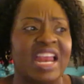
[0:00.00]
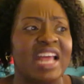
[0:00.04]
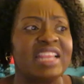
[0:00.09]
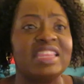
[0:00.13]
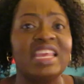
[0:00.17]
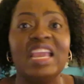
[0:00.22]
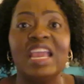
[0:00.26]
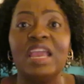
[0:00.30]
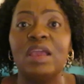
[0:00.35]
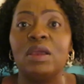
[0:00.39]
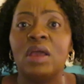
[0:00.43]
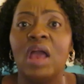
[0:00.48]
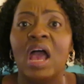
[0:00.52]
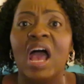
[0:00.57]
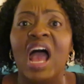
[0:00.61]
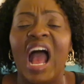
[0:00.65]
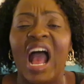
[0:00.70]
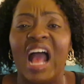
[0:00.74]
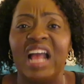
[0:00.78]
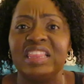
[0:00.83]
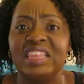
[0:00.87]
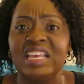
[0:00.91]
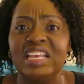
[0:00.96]
I think it
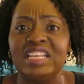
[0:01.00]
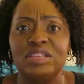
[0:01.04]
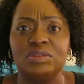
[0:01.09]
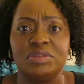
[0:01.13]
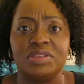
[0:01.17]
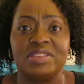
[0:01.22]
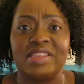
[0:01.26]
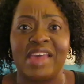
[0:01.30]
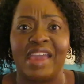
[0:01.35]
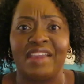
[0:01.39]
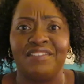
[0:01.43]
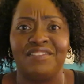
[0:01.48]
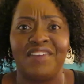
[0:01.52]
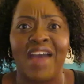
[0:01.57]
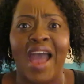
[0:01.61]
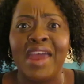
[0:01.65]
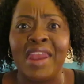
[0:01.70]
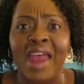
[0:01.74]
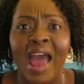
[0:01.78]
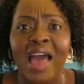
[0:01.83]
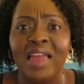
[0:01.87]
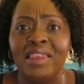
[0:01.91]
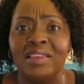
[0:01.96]
I think this was like
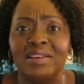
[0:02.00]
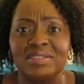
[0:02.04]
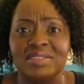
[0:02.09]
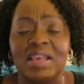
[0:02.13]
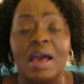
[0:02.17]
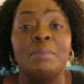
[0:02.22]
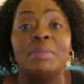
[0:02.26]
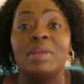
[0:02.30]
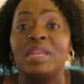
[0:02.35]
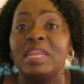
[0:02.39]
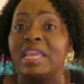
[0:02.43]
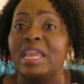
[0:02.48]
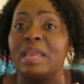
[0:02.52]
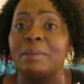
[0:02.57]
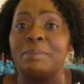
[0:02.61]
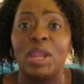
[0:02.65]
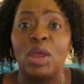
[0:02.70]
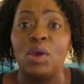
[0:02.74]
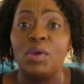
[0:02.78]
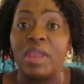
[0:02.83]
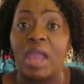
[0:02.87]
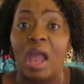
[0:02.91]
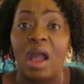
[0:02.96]
five dollars. I'm gonna link it
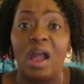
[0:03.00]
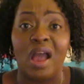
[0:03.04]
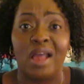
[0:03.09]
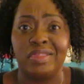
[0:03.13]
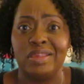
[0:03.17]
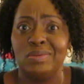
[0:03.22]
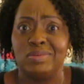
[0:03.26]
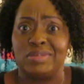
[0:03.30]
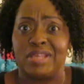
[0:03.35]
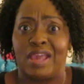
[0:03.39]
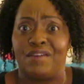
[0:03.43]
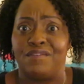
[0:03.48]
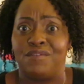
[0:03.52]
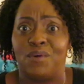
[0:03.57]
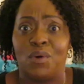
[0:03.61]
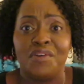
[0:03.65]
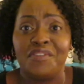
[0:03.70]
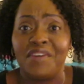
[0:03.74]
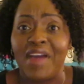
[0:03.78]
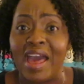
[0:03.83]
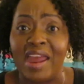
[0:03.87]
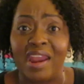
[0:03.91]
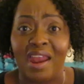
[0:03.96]
below, y'all. I think it was like four
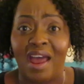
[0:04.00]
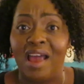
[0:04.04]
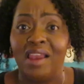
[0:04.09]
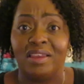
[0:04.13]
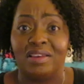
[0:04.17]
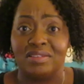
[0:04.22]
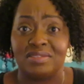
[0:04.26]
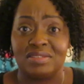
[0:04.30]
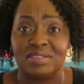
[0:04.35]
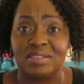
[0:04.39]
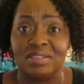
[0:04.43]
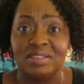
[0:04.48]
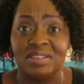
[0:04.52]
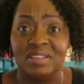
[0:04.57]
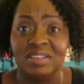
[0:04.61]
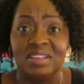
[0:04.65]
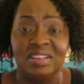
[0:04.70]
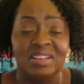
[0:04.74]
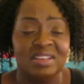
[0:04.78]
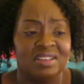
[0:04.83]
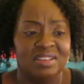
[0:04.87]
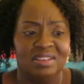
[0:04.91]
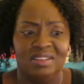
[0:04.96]
or five dollars.
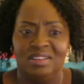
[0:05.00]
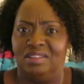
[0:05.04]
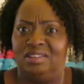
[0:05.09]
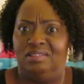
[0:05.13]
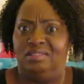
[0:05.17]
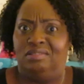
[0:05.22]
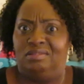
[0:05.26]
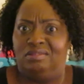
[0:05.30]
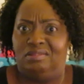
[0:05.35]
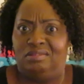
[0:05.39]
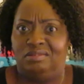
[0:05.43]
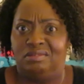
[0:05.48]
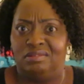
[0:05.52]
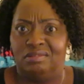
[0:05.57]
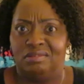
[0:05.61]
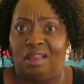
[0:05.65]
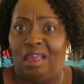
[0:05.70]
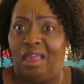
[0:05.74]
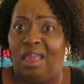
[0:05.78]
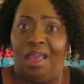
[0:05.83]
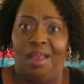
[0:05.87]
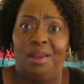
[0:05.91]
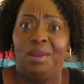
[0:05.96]

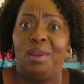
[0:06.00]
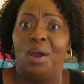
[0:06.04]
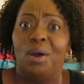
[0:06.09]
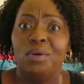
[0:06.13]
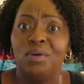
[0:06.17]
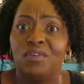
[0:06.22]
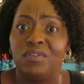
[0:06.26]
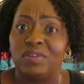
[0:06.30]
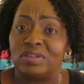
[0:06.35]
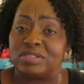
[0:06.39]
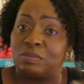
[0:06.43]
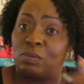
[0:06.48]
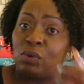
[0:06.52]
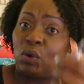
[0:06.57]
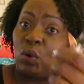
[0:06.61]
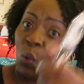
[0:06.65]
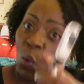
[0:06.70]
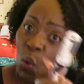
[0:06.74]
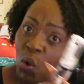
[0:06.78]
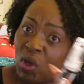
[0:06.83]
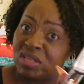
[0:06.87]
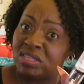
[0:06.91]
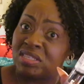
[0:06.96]
Hello, for some
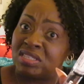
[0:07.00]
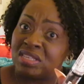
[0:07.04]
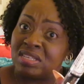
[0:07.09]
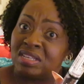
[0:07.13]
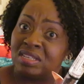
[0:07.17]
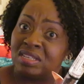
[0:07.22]
gloss?